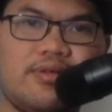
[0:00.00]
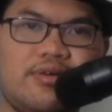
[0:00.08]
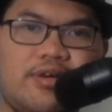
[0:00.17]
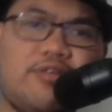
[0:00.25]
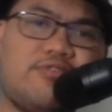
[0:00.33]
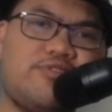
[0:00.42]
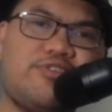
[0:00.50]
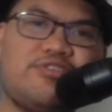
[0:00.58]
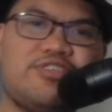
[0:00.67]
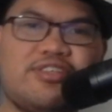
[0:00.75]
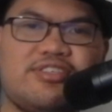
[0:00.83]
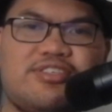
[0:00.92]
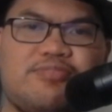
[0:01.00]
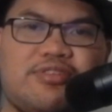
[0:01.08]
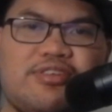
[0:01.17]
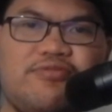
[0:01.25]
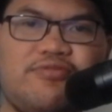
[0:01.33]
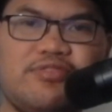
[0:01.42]
And also, you know, Nian has
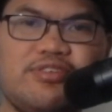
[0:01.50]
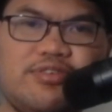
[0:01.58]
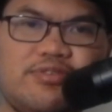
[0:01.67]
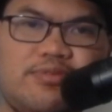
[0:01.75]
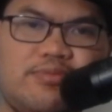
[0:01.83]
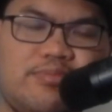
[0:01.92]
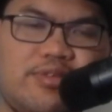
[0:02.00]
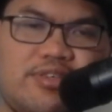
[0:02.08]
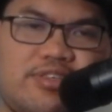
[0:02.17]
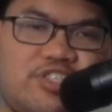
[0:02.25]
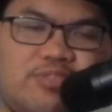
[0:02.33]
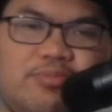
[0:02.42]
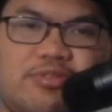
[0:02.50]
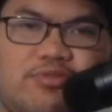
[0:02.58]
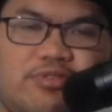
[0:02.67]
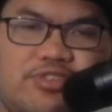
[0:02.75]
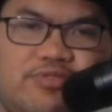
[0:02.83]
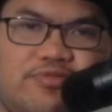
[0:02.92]
been she's been
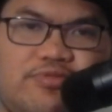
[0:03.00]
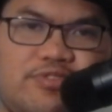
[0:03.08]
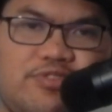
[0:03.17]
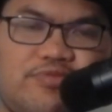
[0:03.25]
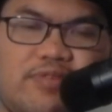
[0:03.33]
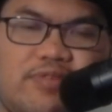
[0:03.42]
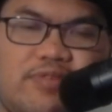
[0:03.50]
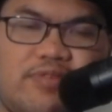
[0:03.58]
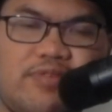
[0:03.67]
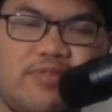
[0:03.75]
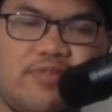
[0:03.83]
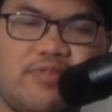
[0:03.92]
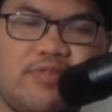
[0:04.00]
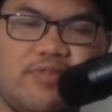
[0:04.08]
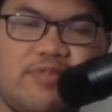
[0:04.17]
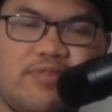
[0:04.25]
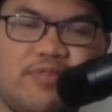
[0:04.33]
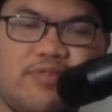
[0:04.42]
to a survival show as well
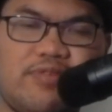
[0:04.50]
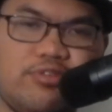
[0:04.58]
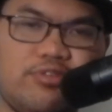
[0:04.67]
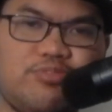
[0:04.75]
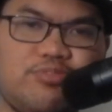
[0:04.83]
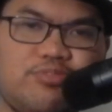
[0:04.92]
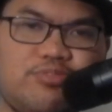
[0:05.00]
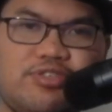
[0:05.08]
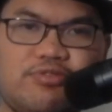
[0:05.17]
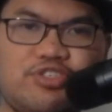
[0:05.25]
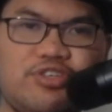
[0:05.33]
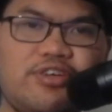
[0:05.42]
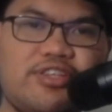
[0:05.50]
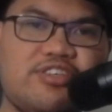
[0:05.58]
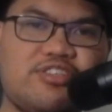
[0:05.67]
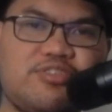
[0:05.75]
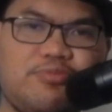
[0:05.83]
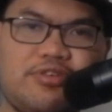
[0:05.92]
before joining tripleS, so she already
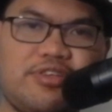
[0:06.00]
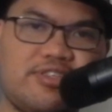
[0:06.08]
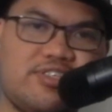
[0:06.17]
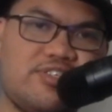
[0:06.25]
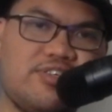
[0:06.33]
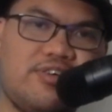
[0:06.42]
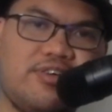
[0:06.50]
has experience.